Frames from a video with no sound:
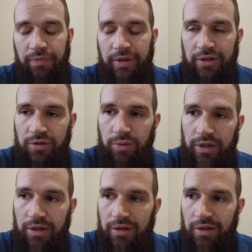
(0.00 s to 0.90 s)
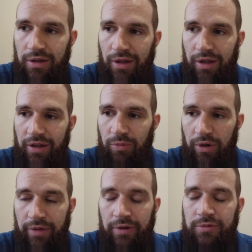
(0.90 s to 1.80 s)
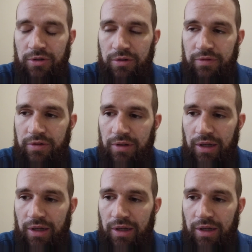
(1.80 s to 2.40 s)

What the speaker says: That's the way, what I've observed.